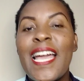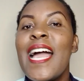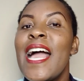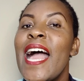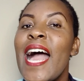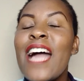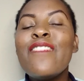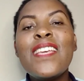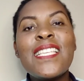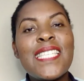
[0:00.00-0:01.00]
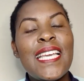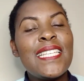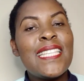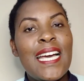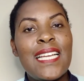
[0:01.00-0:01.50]
Having said
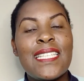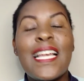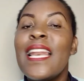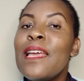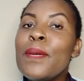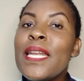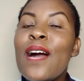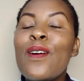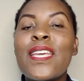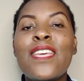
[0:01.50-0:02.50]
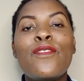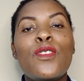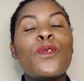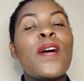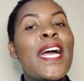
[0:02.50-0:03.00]
that, let me now give you
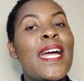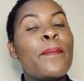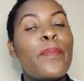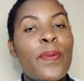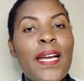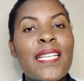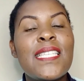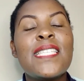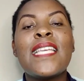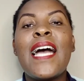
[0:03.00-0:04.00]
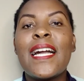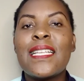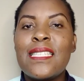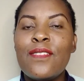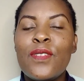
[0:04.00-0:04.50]
a practice
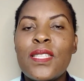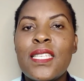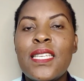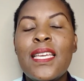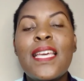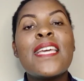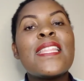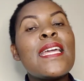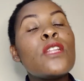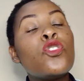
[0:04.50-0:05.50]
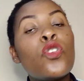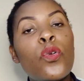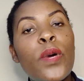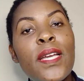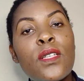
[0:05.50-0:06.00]
activity that you're going
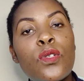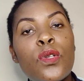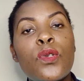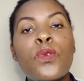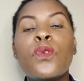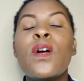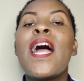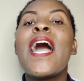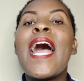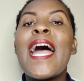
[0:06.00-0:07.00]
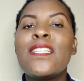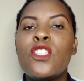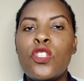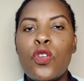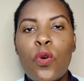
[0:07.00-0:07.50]
to do at
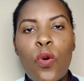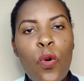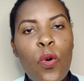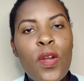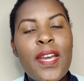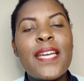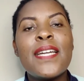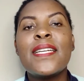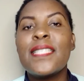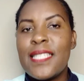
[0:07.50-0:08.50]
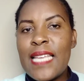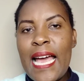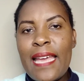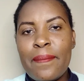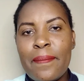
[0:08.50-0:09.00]
your own time.
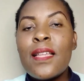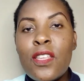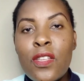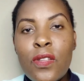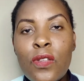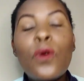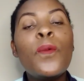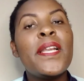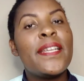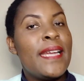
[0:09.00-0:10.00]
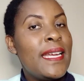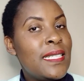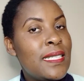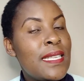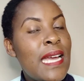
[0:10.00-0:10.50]
You will write it
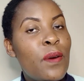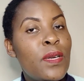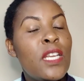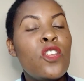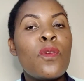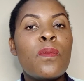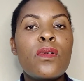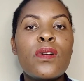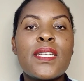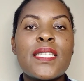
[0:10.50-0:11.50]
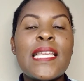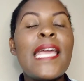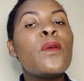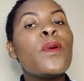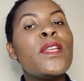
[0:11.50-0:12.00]
down in your books, and when
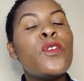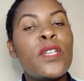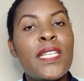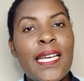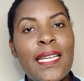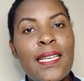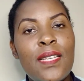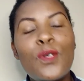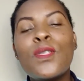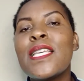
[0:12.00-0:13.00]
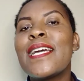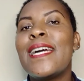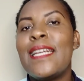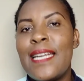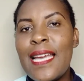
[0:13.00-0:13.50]
you're done, you take a
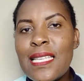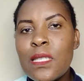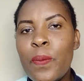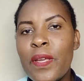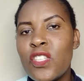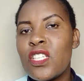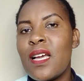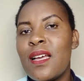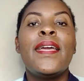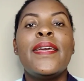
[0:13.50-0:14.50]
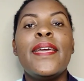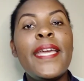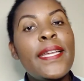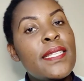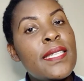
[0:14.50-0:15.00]
nice picture and
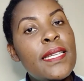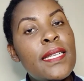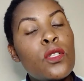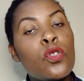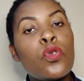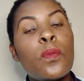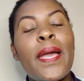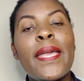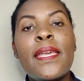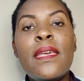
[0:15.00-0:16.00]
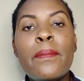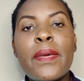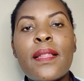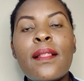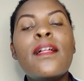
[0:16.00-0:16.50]
send it to my email,
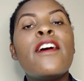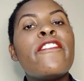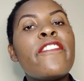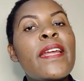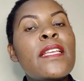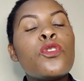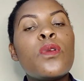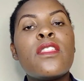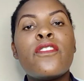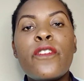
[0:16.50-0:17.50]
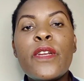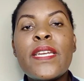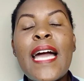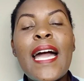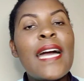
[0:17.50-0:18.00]

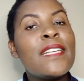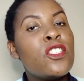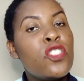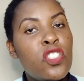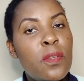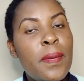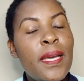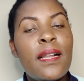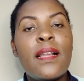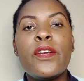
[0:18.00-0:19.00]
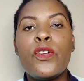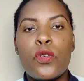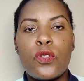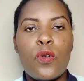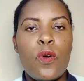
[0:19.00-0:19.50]

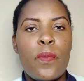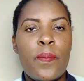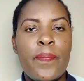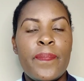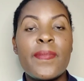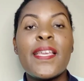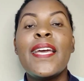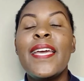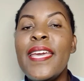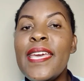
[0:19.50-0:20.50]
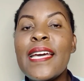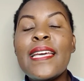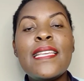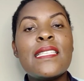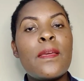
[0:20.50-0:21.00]
frenchwithfrida@gmail.com. Here is the
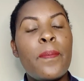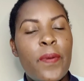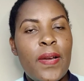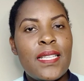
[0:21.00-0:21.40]
practice